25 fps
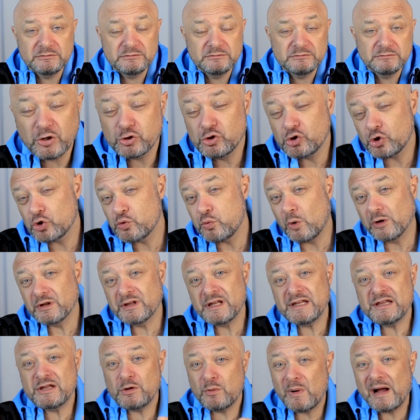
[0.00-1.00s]
And I just
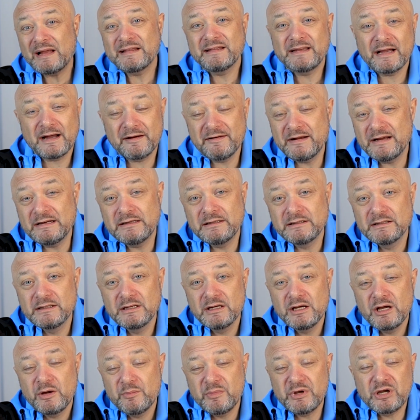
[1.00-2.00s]
wanted to add that in,
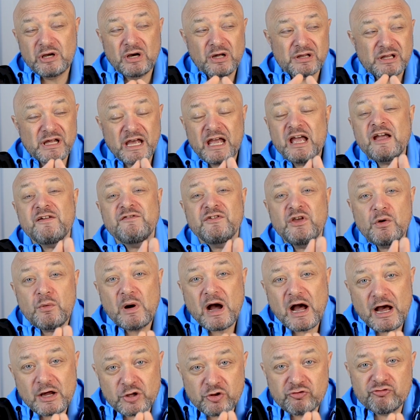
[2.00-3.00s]
because if you
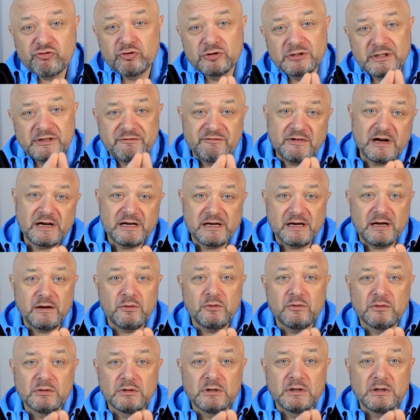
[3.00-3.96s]
are struggling right now,